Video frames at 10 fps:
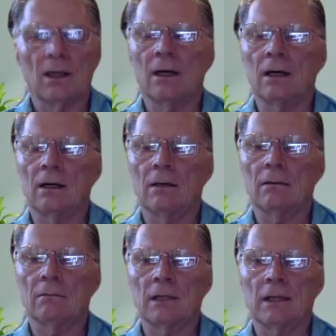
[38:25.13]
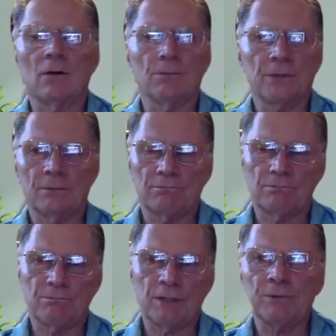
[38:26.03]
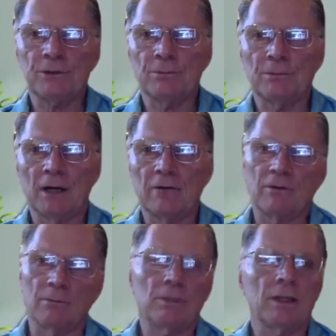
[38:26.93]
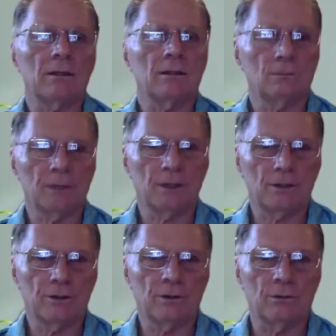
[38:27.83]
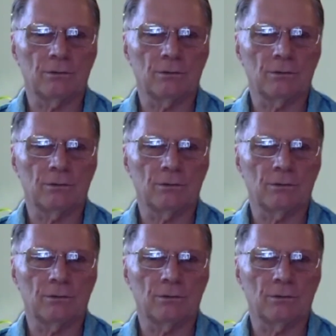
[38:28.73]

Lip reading: and help the people you're buying from plan a little better too.